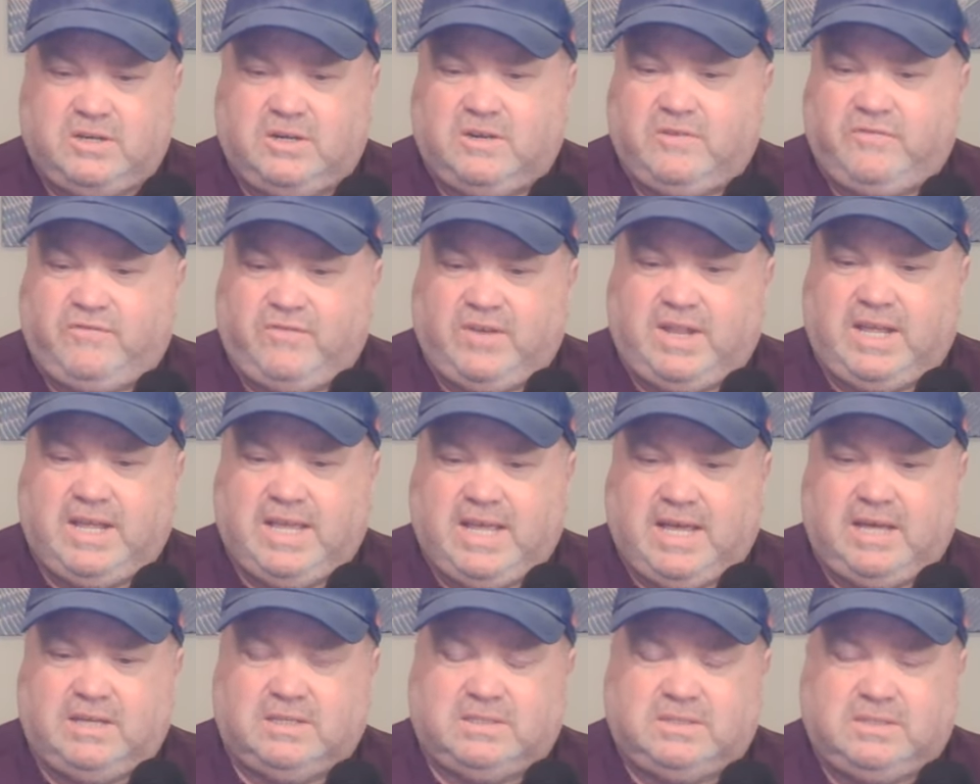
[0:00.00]
and a fly
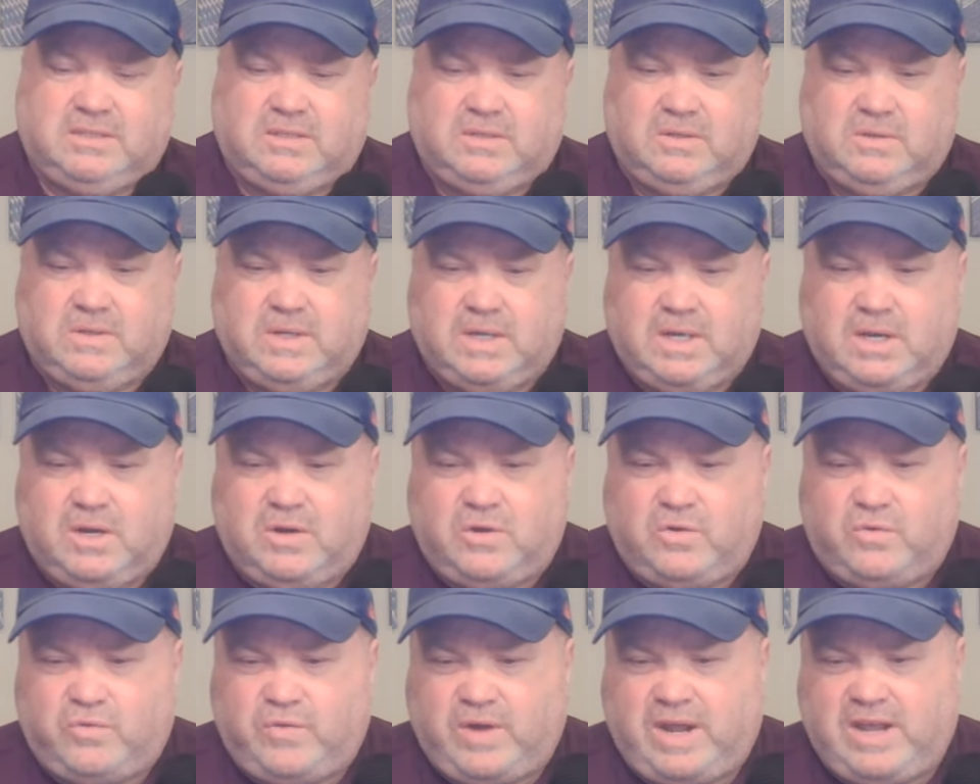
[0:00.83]
out to
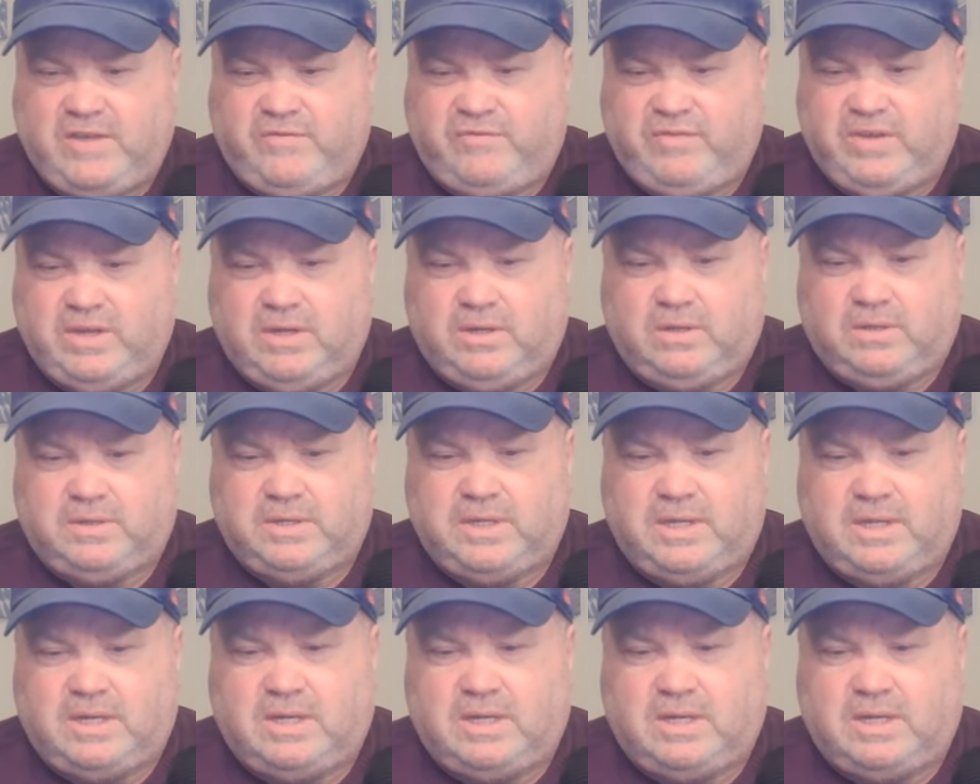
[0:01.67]
right field.